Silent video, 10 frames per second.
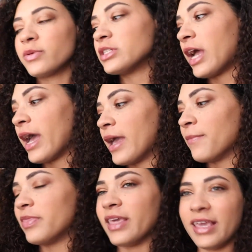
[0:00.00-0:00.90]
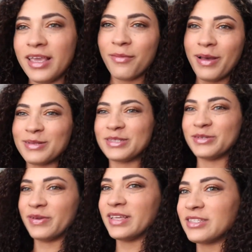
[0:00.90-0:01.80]
which I'm thinking about
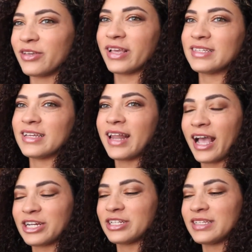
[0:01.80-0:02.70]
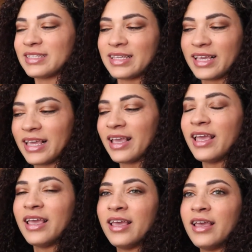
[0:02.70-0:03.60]
doing, so you guys could actually see
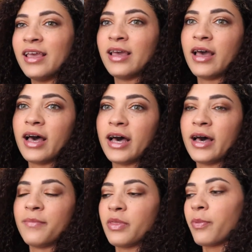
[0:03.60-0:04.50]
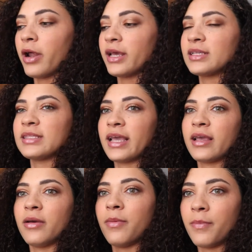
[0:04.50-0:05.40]
the products
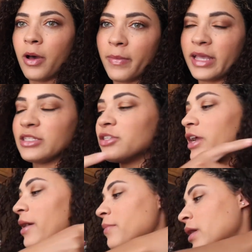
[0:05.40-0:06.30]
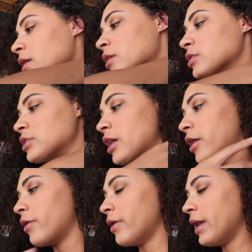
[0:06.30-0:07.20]
like on my Instagram.
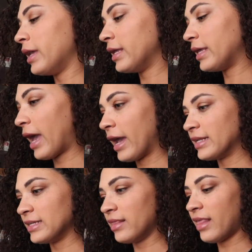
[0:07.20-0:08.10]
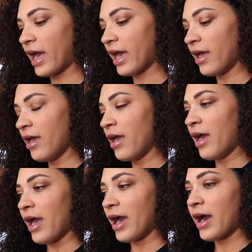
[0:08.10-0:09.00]
So yeah, I did that.
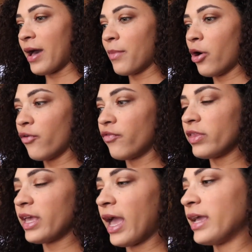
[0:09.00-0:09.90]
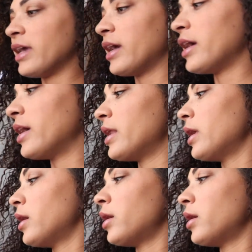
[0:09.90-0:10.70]
Hopefully I could